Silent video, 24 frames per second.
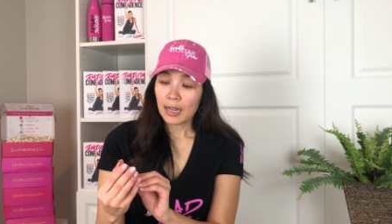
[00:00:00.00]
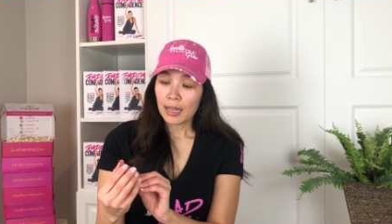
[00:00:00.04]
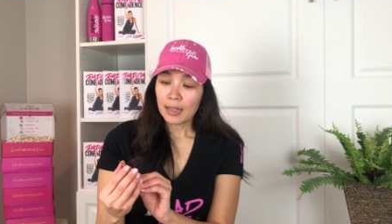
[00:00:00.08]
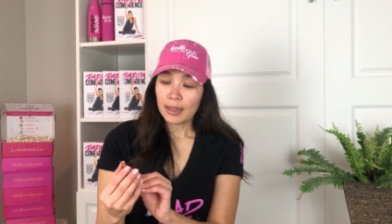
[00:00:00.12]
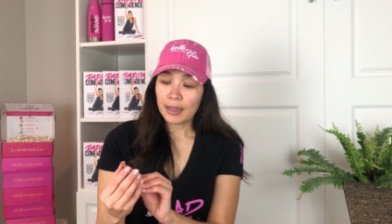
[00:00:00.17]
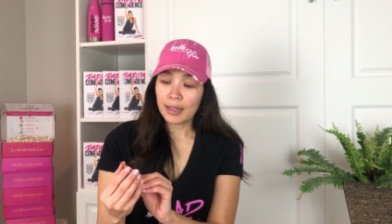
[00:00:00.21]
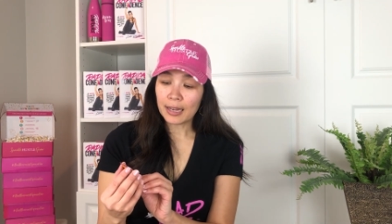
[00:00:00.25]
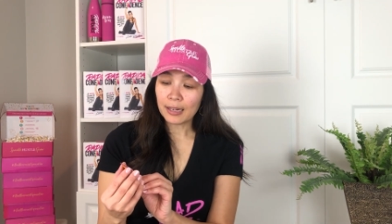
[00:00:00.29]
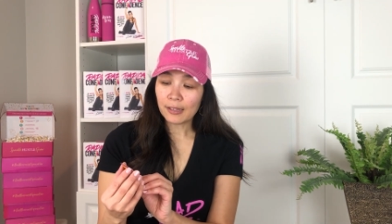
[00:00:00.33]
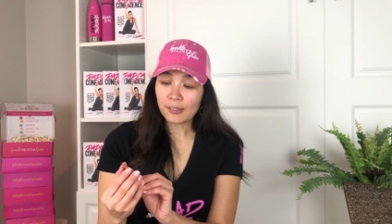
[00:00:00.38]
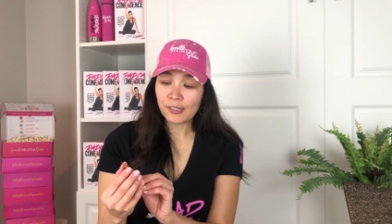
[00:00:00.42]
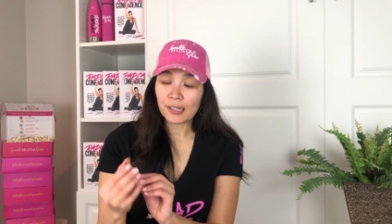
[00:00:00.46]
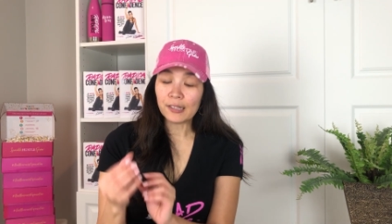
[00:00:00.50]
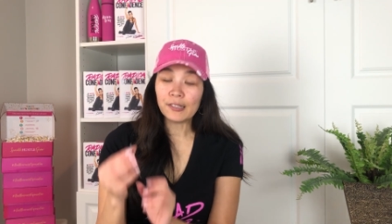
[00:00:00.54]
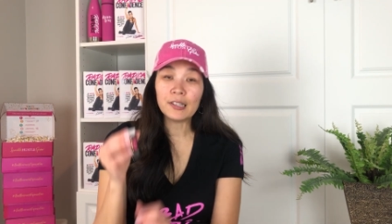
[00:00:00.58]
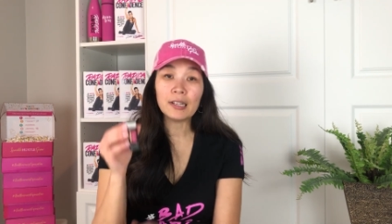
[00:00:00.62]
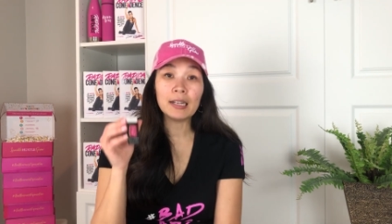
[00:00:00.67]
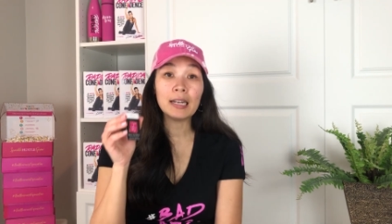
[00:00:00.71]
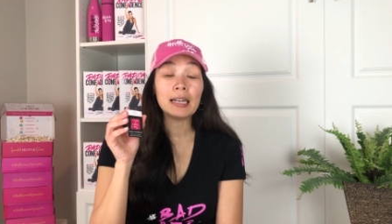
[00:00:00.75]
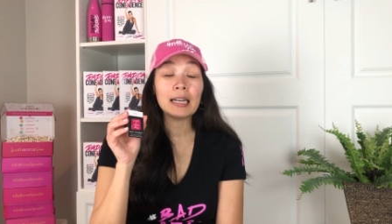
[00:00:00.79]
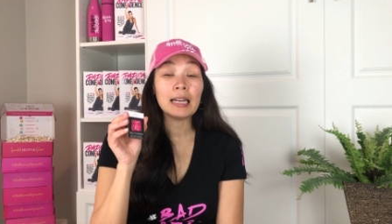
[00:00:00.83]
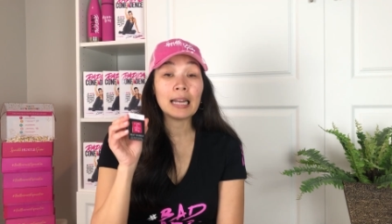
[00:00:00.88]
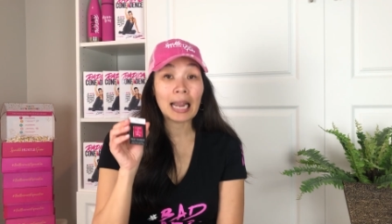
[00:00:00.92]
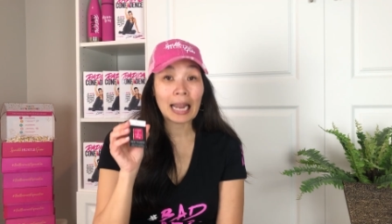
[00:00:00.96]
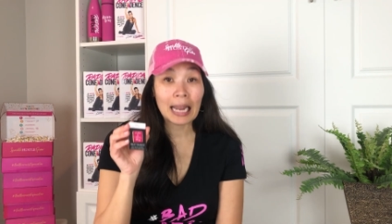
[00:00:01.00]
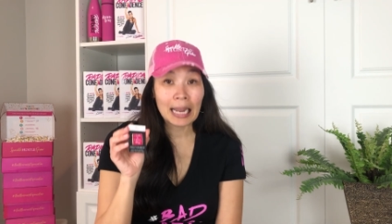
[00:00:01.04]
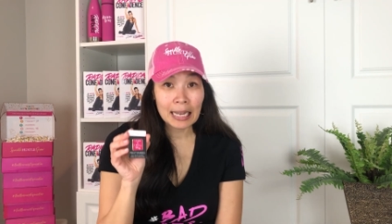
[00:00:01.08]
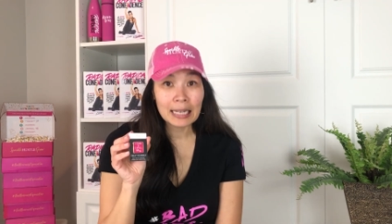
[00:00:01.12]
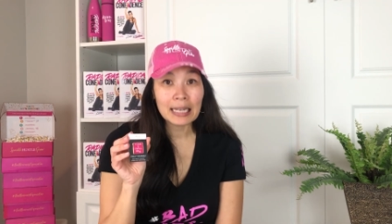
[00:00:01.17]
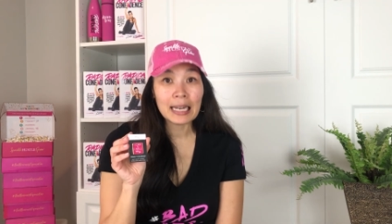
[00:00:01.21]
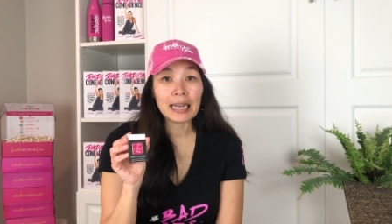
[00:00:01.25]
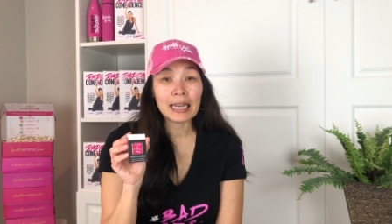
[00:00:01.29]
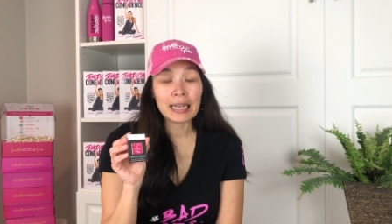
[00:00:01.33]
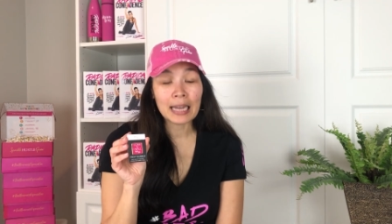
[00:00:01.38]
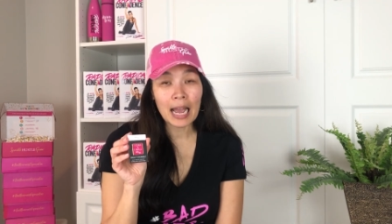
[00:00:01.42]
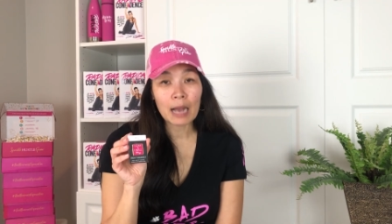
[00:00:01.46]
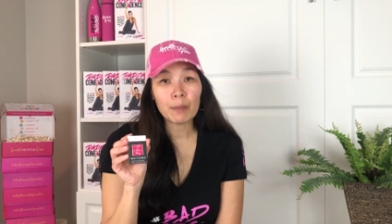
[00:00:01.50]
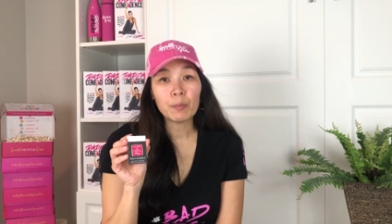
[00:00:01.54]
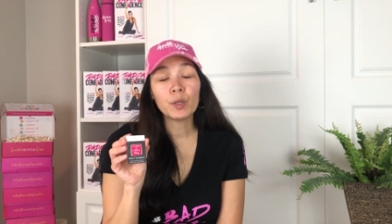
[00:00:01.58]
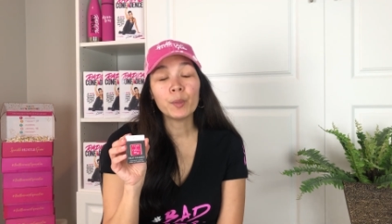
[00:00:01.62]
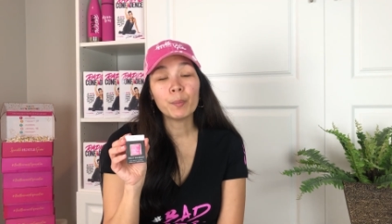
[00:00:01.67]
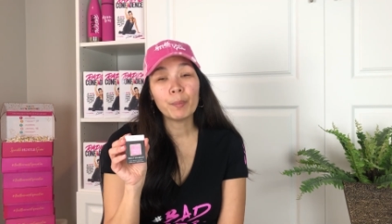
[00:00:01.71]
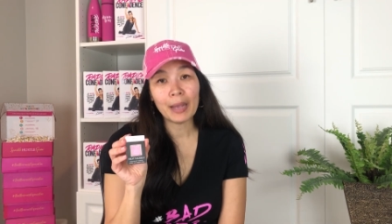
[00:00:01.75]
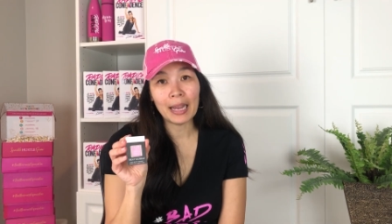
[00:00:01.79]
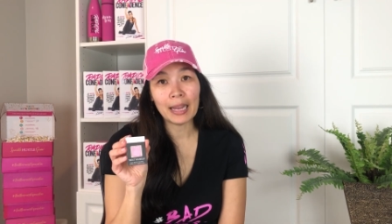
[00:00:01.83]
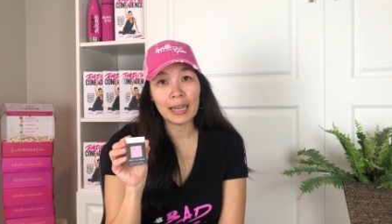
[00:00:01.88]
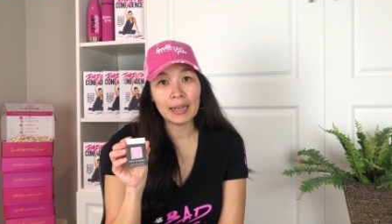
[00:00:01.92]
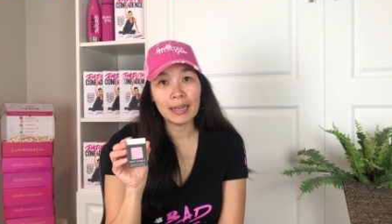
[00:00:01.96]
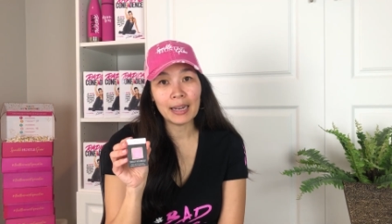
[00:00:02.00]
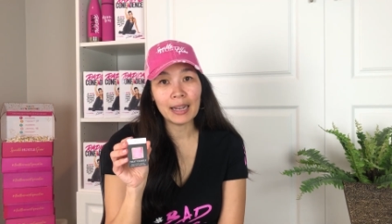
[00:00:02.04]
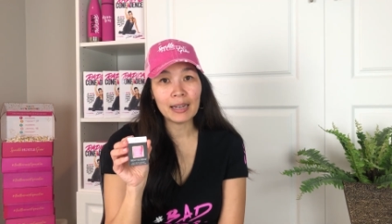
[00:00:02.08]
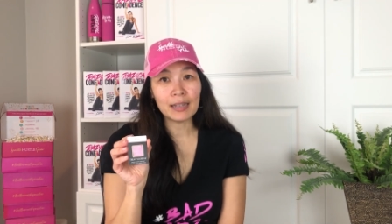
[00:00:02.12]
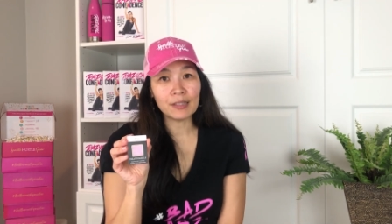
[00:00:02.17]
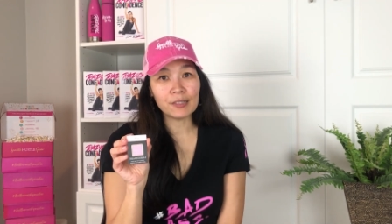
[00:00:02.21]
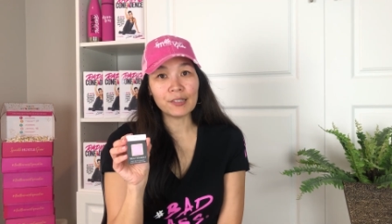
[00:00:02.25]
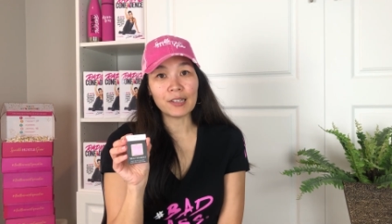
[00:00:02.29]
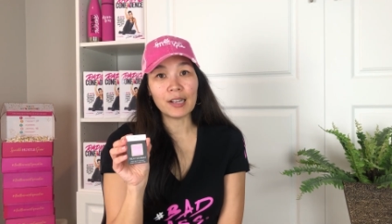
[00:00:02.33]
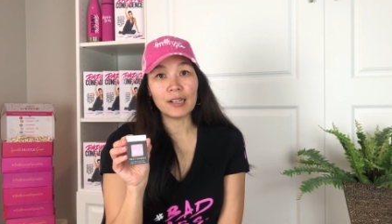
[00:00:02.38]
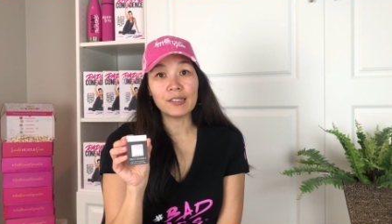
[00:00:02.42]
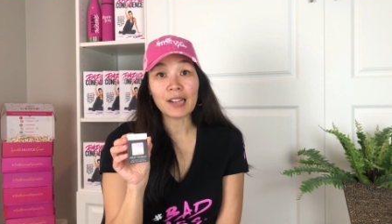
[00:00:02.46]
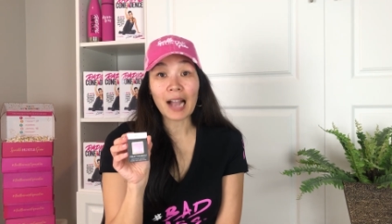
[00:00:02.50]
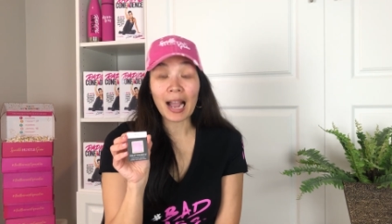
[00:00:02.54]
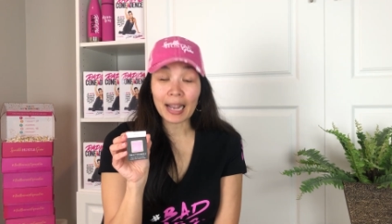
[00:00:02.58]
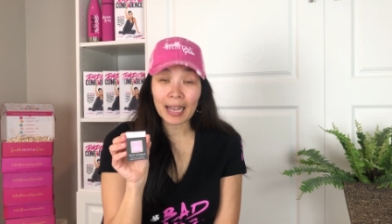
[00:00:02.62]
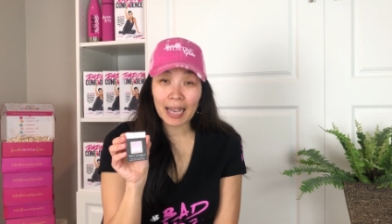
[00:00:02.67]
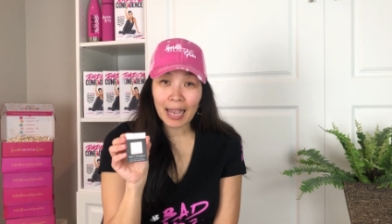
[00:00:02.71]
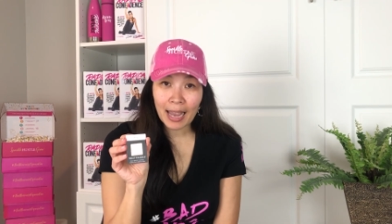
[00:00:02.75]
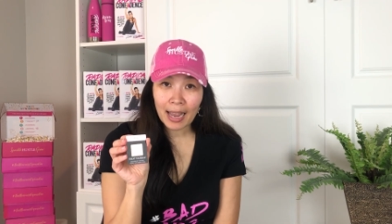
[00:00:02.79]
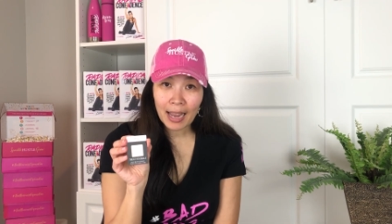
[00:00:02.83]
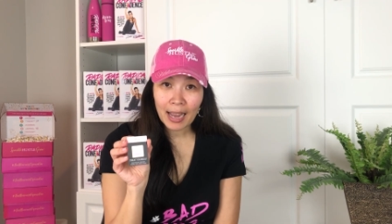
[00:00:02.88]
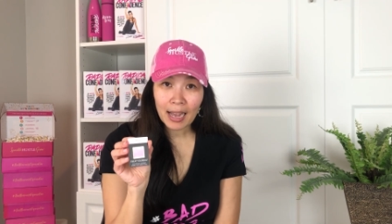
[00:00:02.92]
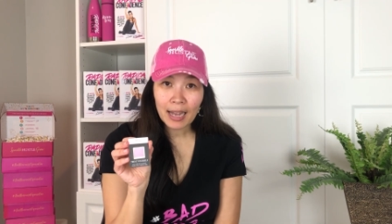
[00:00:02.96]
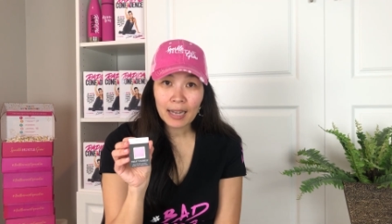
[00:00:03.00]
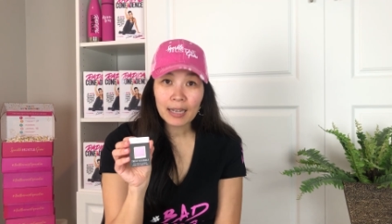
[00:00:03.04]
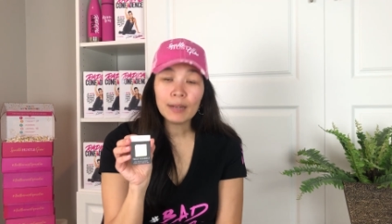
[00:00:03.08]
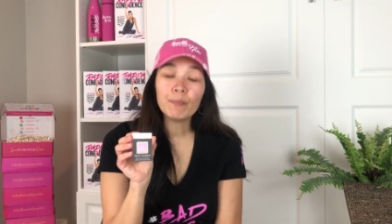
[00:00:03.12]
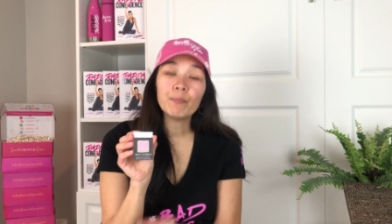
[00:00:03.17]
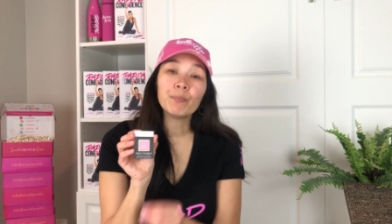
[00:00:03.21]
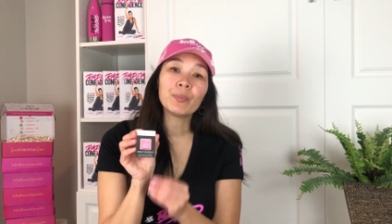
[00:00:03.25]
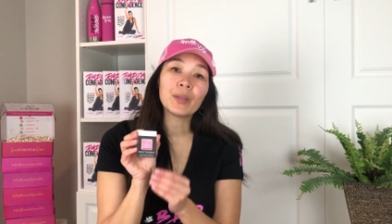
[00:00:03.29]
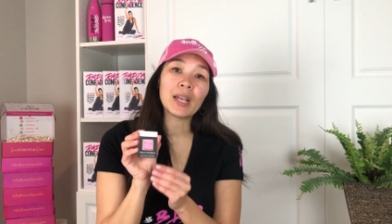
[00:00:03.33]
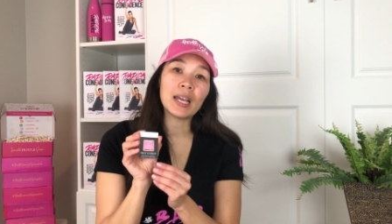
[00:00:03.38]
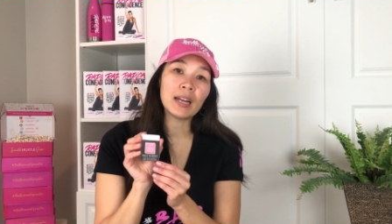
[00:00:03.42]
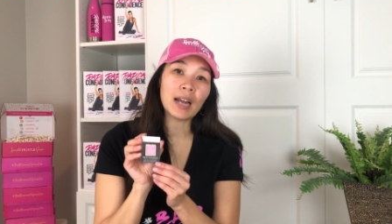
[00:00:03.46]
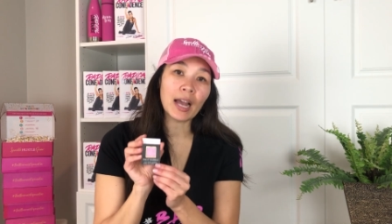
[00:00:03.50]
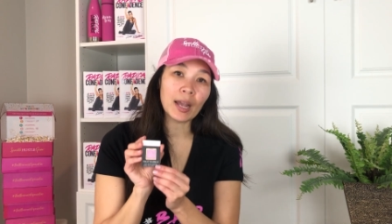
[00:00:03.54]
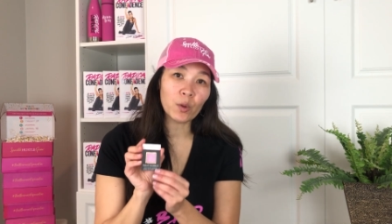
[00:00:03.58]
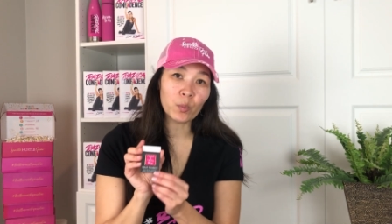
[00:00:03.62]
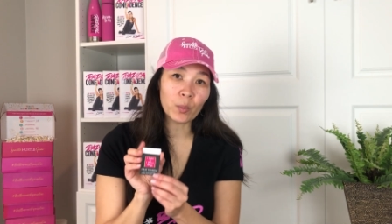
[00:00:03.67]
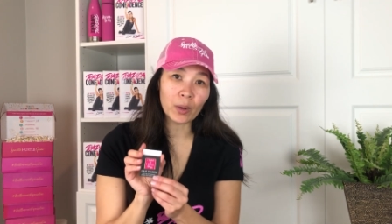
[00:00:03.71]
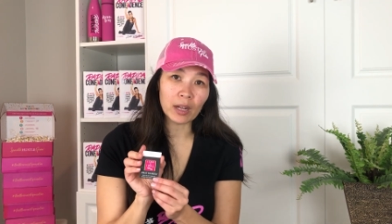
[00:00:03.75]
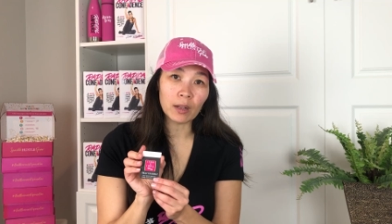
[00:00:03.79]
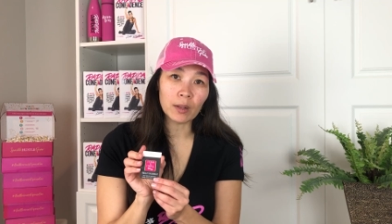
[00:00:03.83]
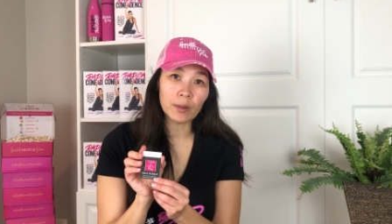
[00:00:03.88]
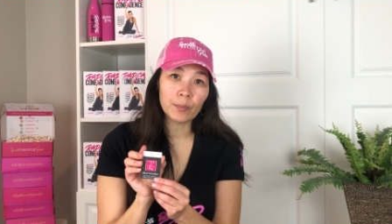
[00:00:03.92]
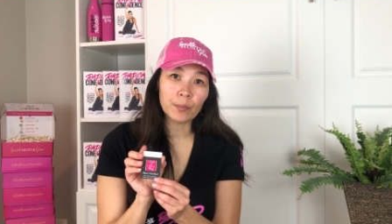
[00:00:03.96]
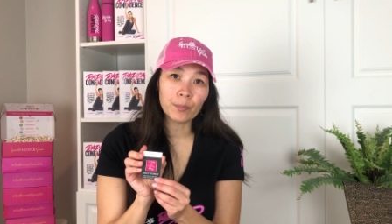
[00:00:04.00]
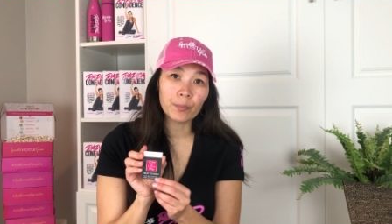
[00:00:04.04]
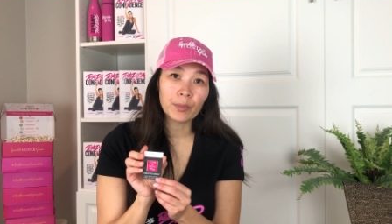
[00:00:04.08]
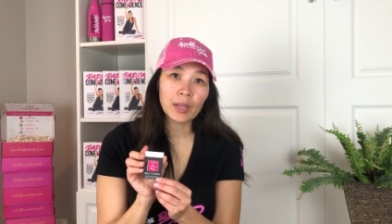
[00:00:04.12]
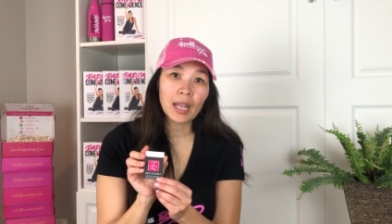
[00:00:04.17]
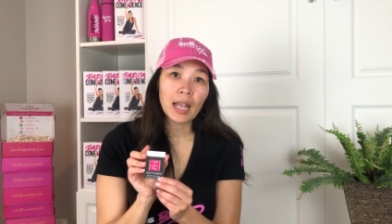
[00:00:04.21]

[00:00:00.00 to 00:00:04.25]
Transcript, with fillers: This is an, an enamel pin and it says, I can and I will.